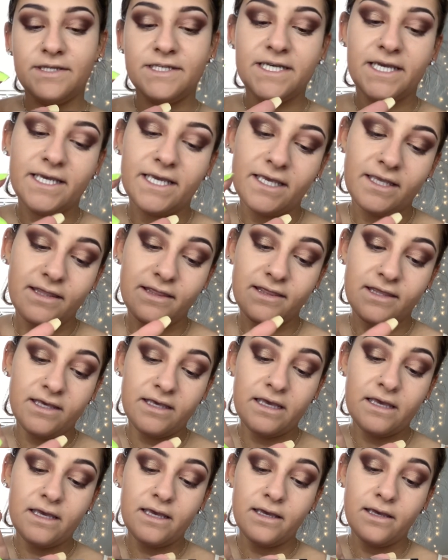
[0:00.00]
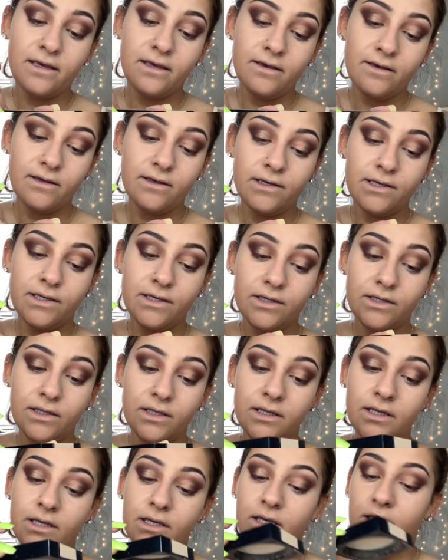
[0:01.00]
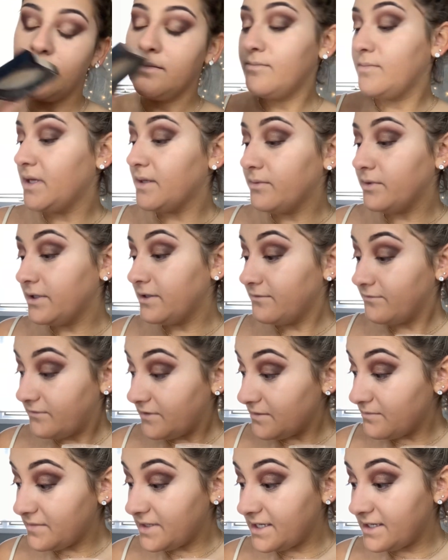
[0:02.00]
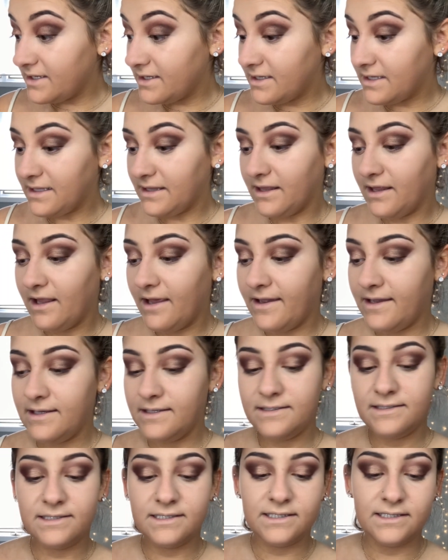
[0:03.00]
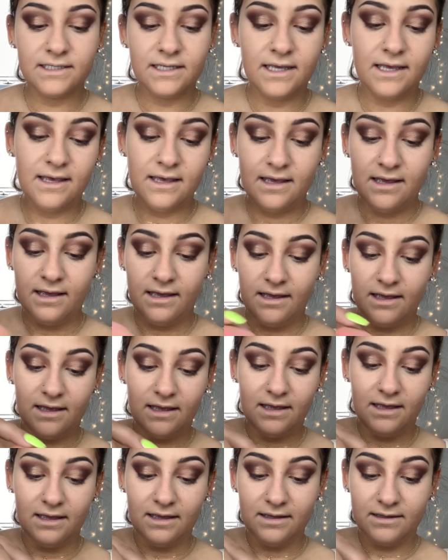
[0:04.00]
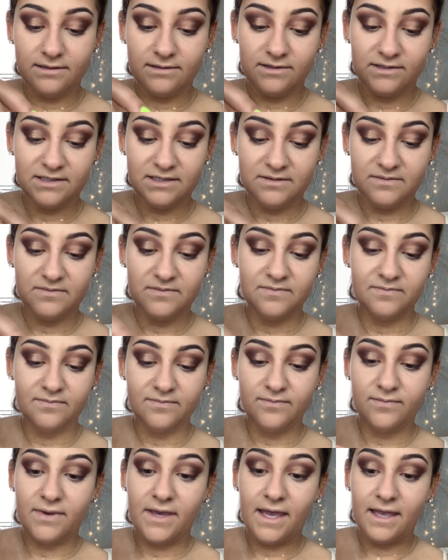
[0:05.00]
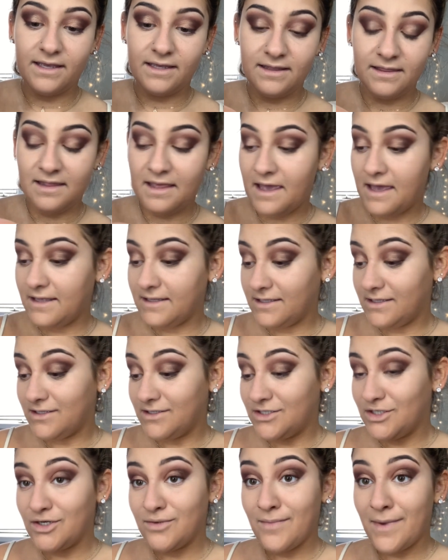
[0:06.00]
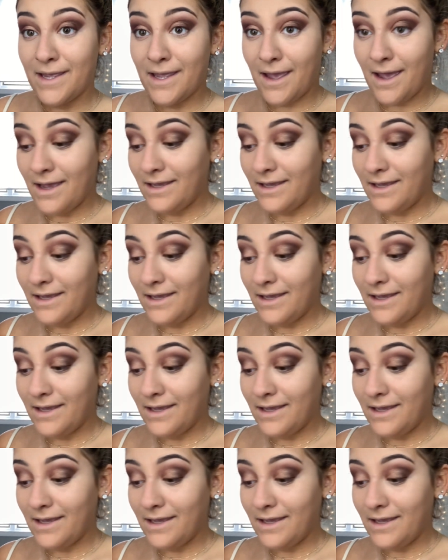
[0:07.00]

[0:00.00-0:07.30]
going to be taking the Maybelline Fit Me in Light and just packing that under my